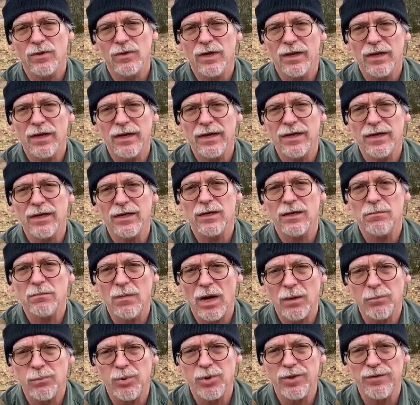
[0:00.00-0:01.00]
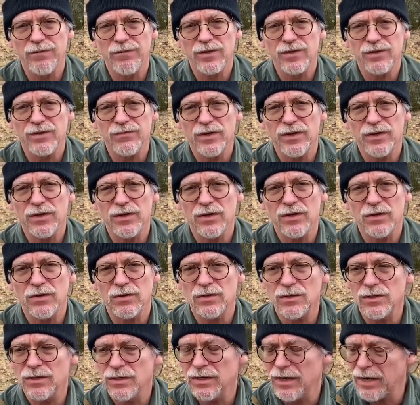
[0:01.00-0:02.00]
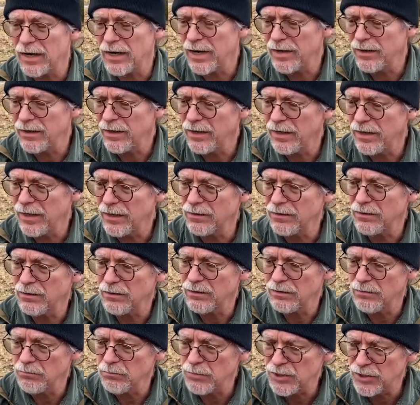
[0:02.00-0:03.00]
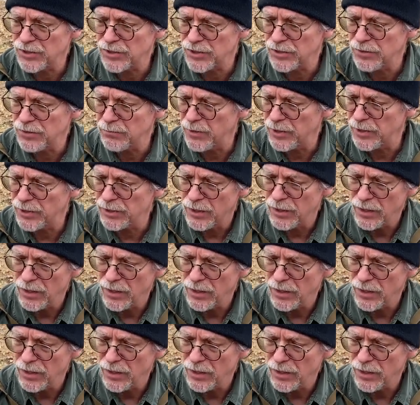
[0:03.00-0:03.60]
and in my previous videos that I hadn't mentioned, but